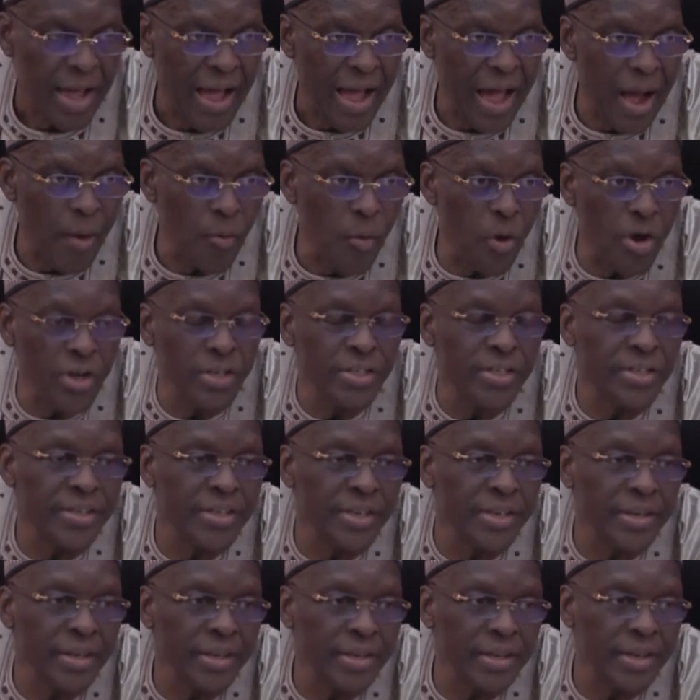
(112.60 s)
I want
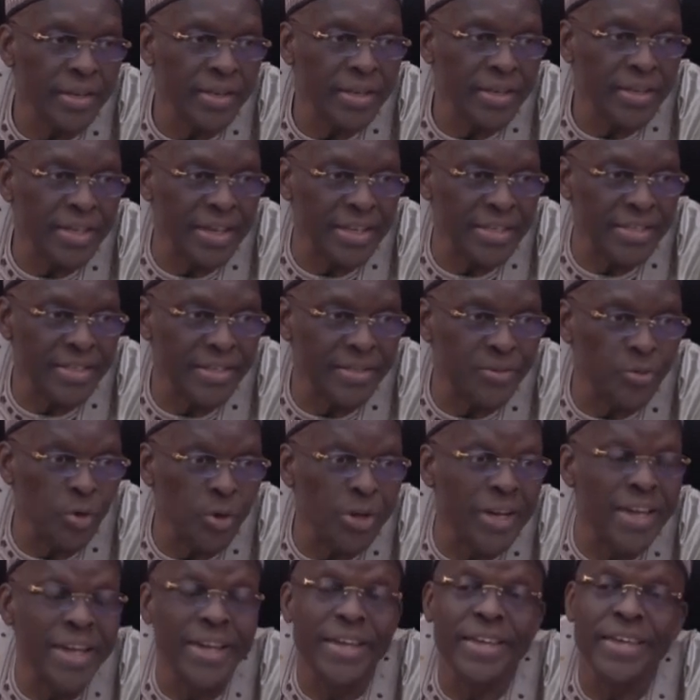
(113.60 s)
this to
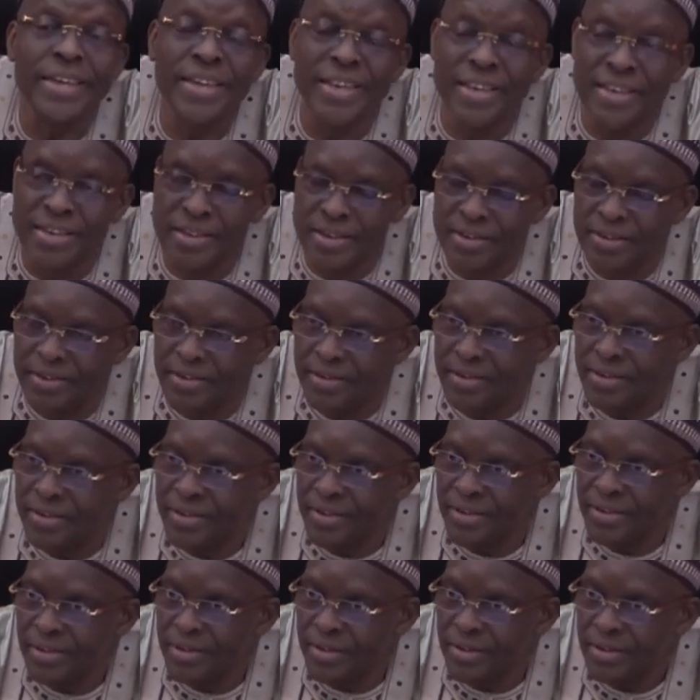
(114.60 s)
kick in.
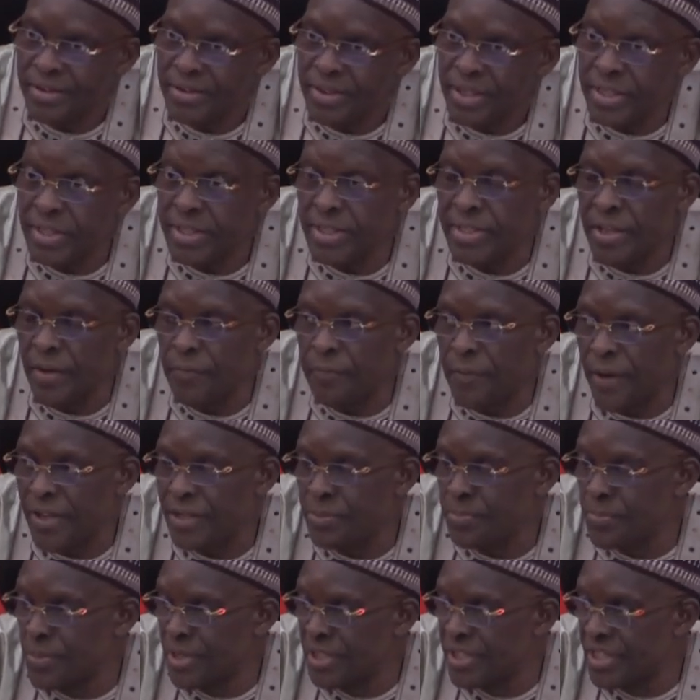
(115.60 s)
This is the
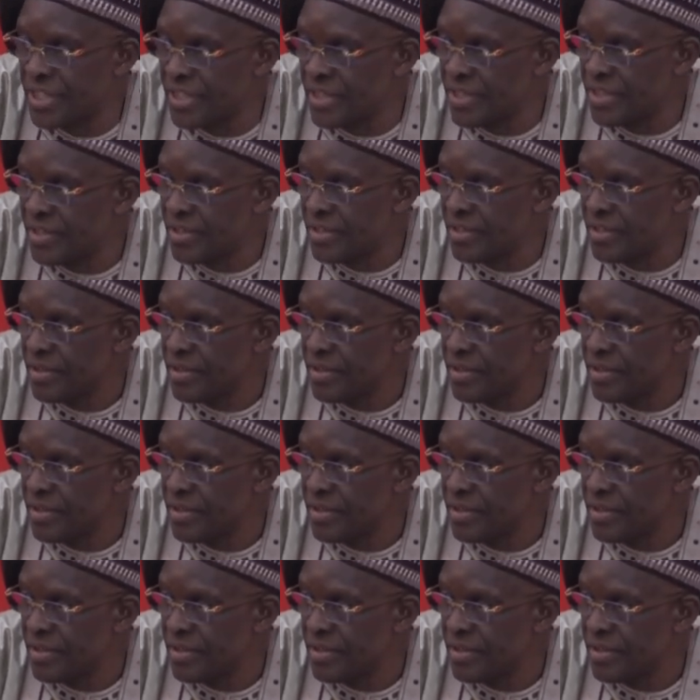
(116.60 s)
first meeting.